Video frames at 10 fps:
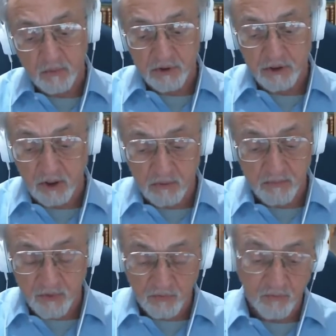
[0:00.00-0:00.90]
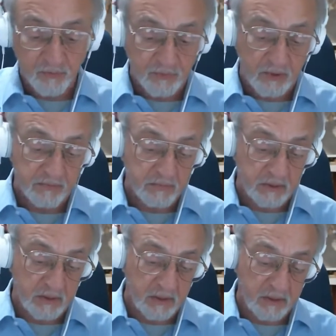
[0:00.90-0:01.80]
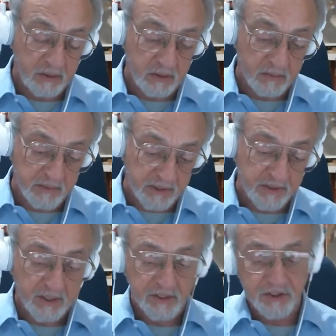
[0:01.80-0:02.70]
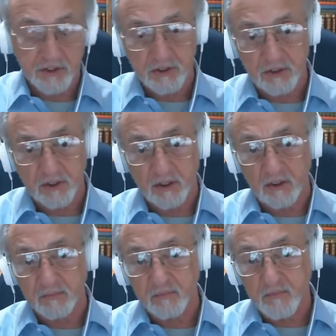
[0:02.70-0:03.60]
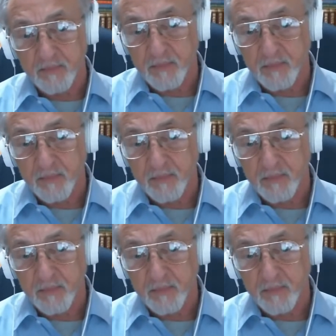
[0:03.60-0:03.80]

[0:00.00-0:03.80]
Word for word: which comes from uh, meditation and